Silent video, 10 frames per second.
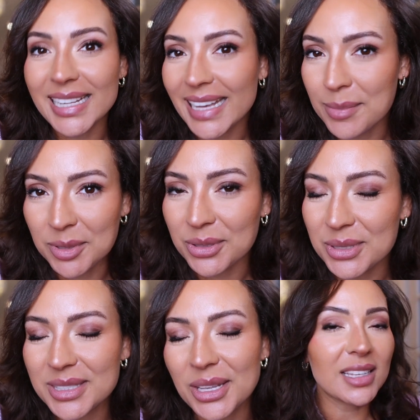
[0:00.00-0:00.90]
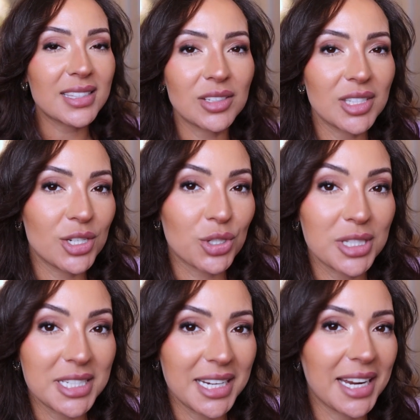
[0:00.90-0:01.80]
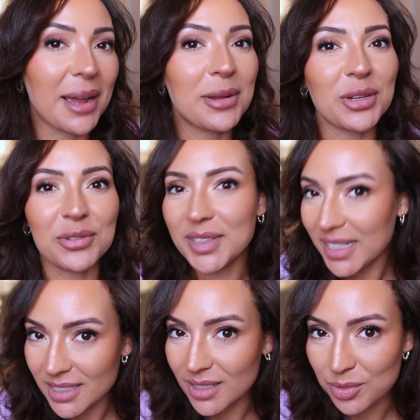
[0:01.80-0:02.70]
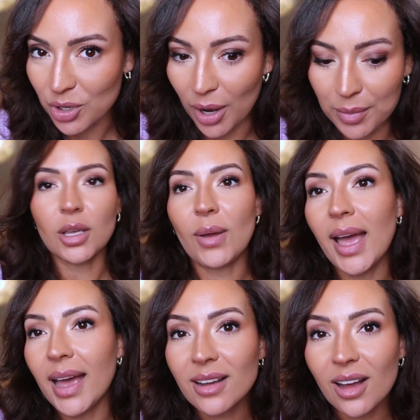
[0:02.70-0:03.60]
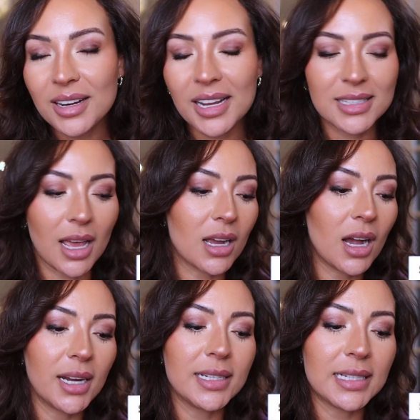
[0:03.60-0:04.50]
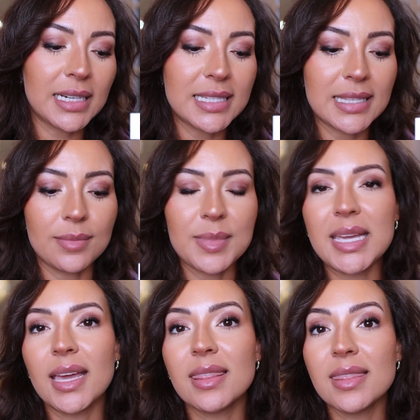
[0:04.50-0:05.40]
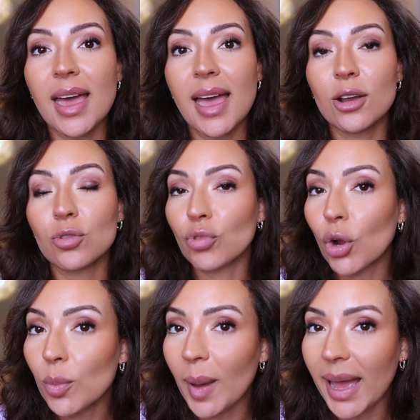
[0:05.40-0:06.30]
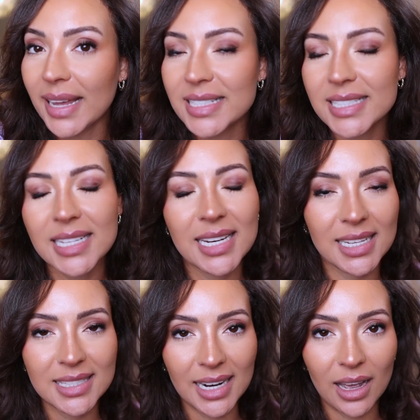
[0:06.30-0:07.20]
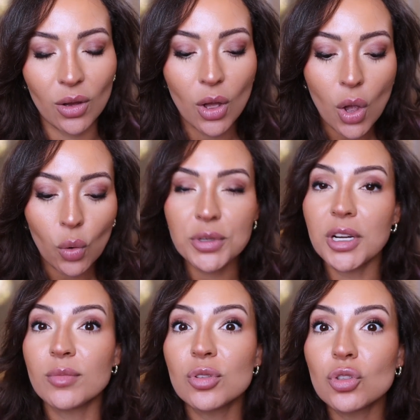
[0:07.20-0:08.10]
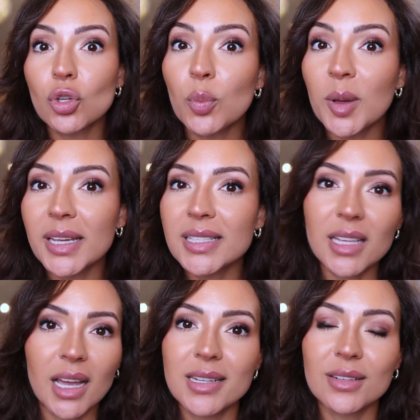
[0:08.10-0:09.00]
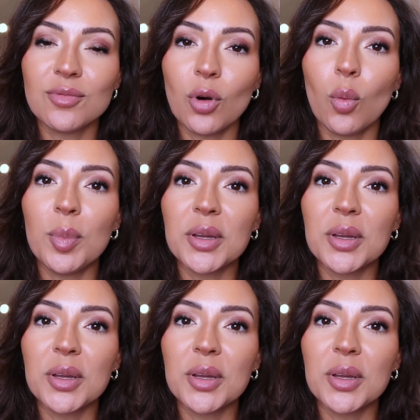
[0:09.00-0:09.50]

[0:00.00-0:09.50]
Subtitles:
any chemicals. If that sounds interesting, don't forget to subscribe. So HairGuard has kindly sent me their Growband to test out, which I'm super excited for